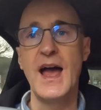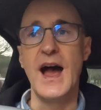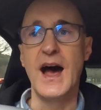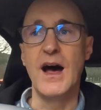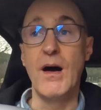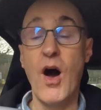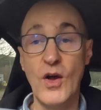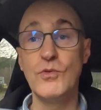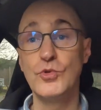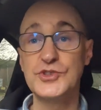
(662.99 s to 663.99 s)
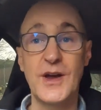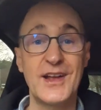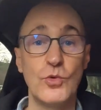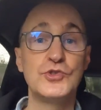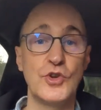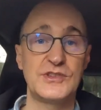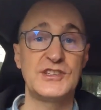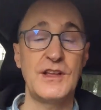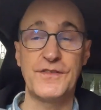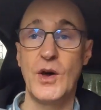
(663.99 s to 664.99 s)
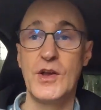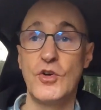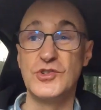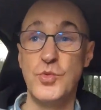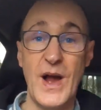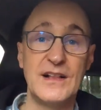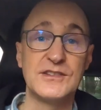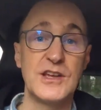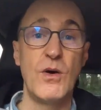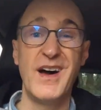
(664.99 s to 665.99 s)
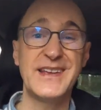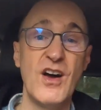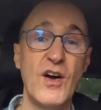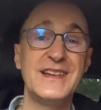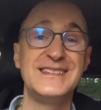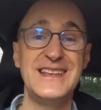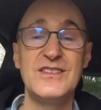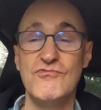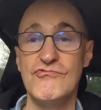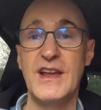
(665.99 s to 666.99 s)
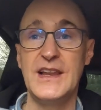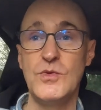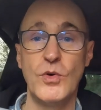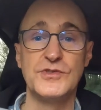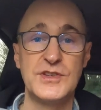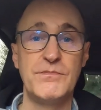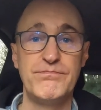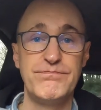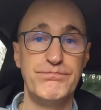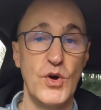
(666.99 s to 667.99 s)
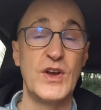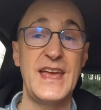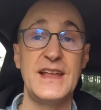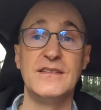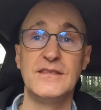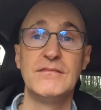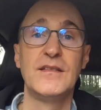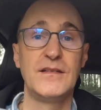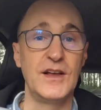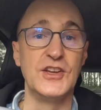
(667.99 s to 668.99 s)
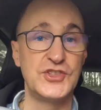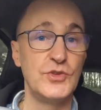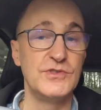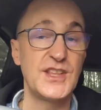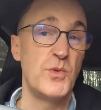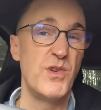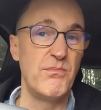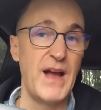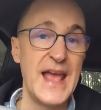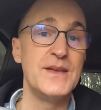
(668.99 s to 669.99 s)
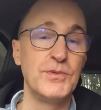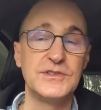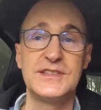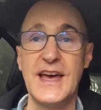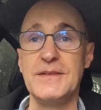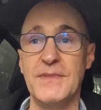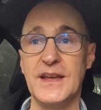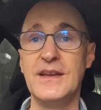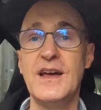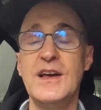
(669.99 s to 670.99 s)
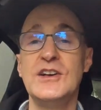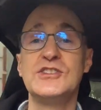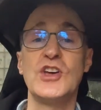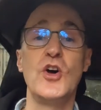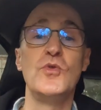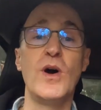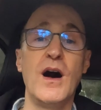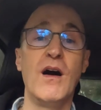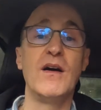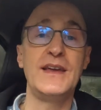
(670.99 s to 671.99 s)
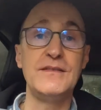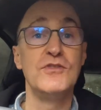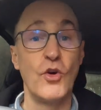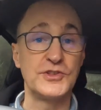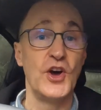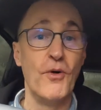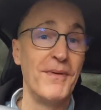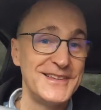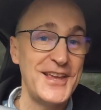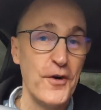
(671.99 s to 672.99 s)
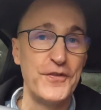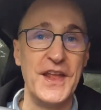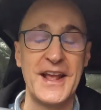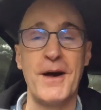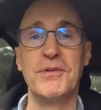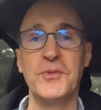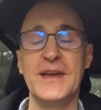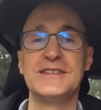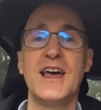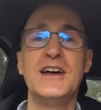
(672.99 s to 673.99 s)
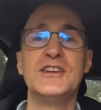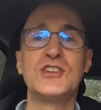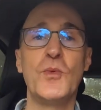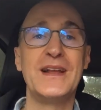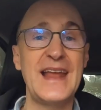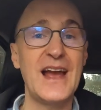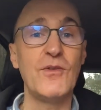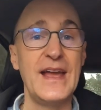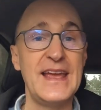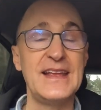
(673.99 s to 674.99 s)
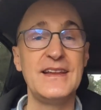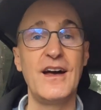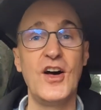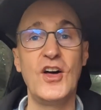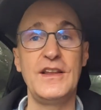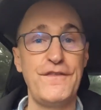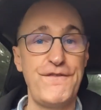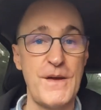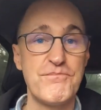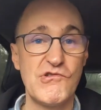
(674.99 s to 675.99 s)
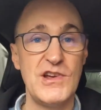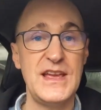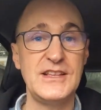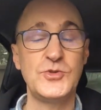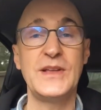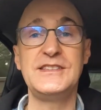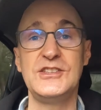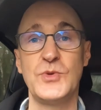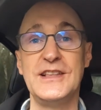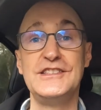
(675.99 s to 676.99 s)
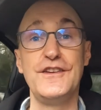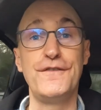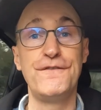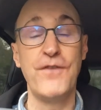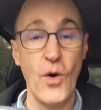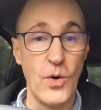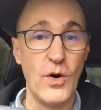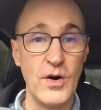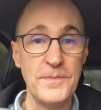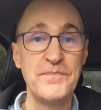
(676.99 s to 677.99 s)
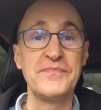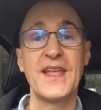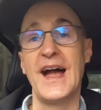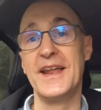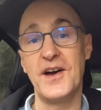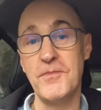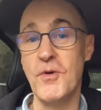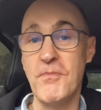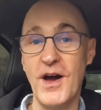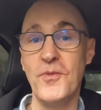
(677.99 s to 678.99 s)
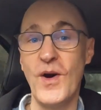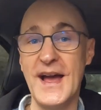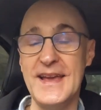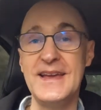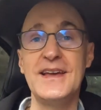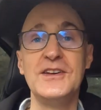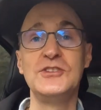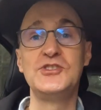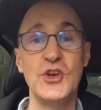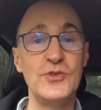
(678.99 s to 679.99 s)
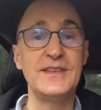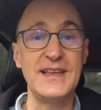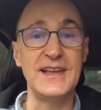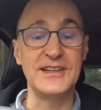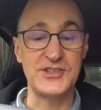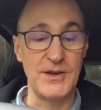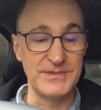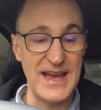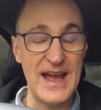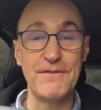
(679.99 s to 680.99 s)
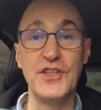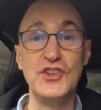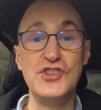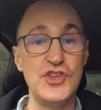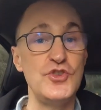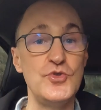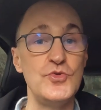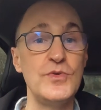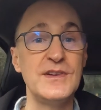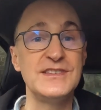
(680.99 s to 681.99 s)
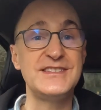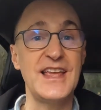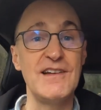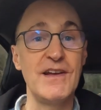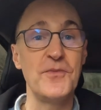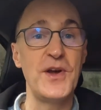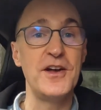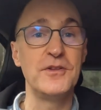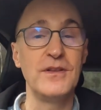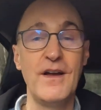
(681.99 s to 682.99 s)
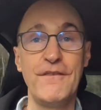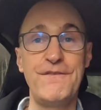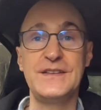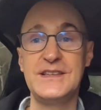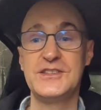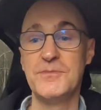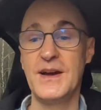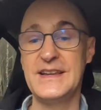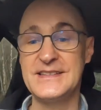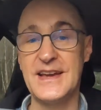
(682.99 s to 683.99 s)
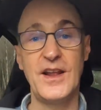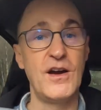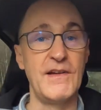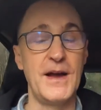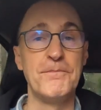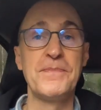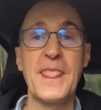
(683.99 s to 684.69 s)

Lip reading: I also had all sorts of stuff going on as well, so I kind of didn't really want to book in as soon as they were able to take me. So I knocked it on myself then a couple of weeks. So we're now in early February 2024, and I'm on my way to the dealership to have the new steering wheel fitted to my Nissan Ariya.